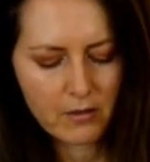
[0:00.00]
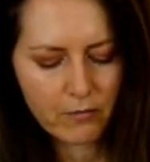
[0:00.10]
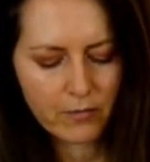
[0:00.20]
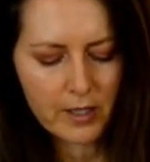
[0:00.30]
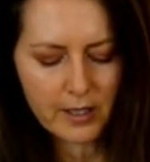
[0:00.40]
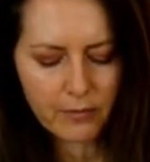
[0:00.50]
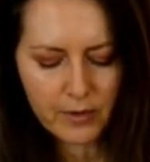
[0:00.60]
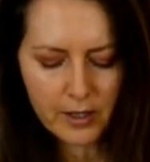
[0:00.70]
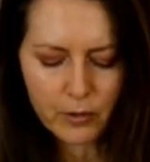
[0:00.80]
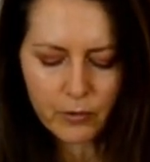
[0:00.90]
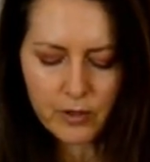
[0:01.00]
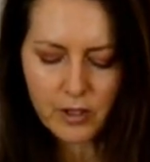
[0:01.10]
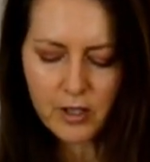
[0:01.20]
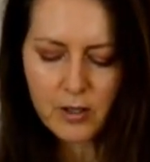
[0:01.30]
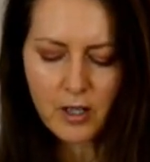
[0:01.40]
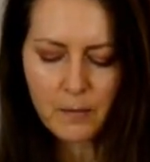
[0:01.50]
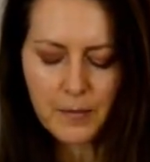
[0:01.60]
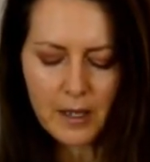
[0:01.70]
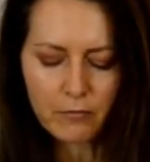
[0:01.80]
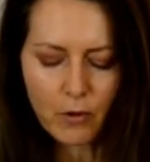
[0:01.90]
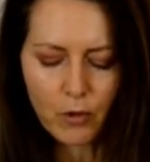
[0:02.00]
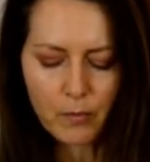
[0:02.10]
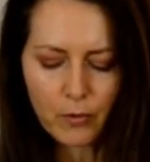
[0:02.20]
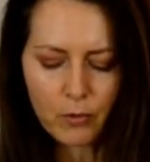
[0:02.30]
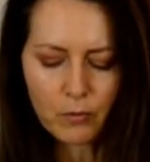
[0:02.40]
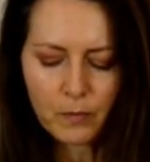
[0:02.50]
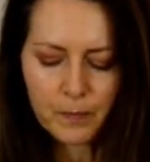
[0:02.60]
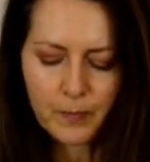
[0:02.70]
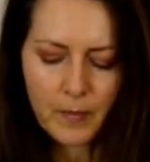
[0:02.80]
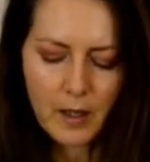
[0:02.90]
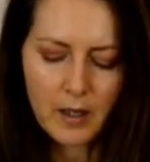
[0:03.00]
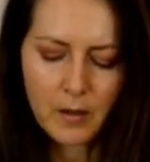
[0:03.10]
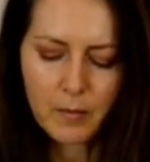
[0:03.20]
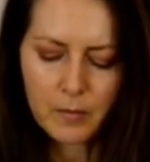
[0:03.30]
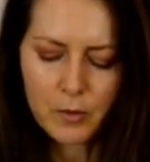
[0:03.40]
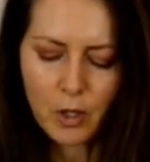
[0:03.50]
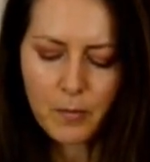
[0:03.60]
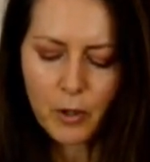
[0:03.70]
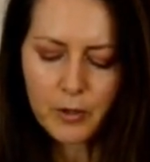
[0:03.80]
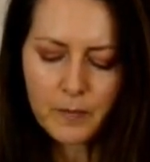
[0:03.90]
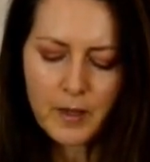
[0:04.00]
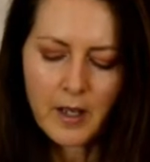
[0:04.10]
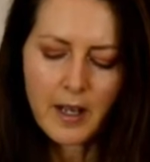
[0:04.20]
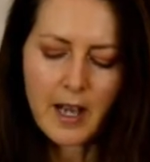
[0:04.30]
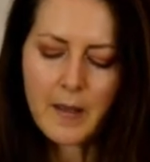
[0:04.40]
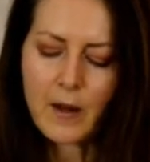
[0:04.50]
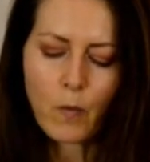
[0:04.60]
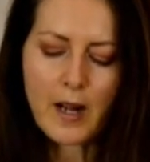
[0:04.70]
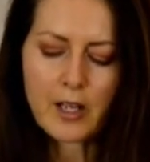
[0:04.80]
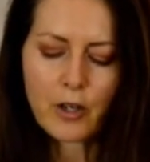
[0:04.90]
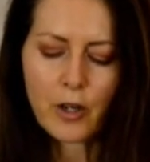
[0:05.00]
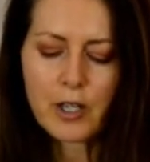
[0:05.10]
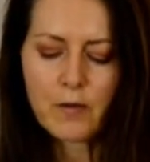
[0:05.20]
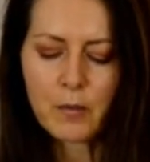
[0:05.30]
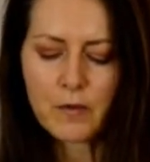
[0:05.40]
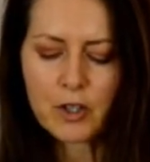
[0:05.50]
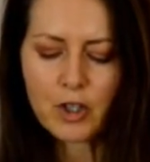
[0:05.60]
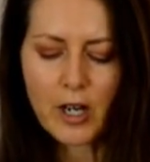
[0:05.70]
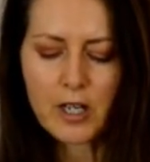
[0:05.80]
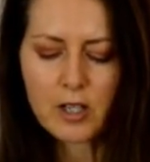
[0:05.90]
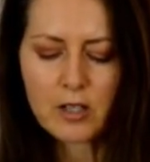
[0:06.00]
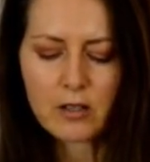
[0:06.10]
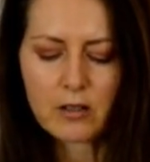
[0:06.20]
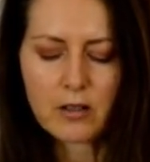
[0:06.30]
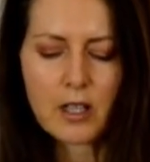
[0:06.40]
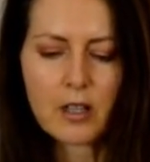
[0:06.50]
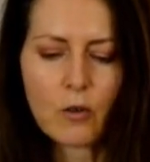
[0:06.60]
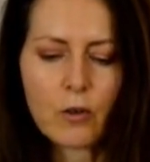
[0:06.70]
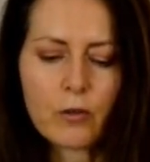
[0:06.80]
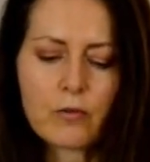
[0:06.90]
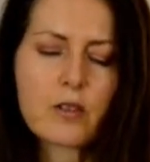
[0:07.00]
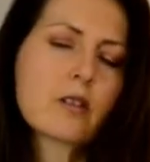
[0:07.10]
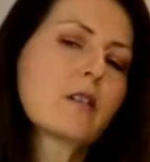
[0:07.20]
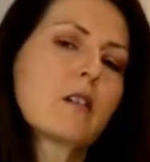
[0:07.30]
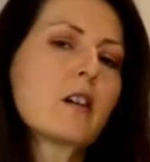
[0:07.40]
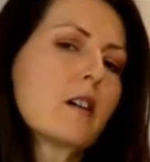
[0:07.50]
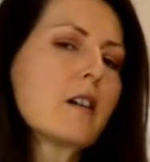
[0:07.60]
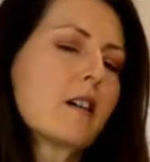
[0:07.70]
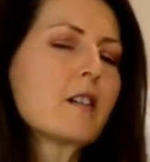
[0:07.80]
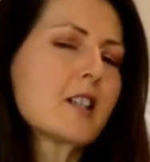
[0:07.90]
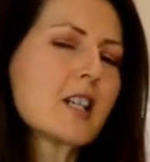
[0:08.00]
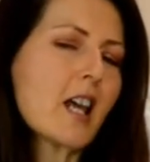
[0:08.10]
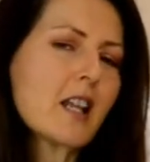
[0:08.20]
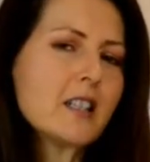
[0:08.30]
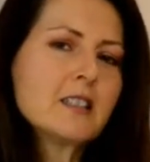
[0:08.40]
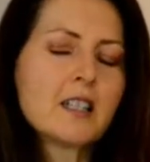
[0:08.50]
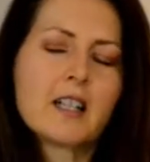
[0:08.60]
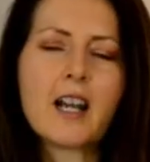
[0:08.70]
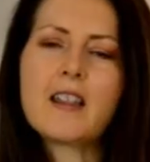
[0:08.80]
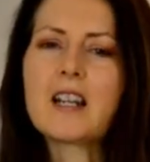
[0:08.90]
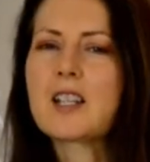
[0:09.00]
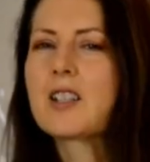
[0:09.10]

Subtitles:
really, really good. So just clip that rollerball top on, and then away you go. Give it a bit of a shake just to get the oils together, and then as I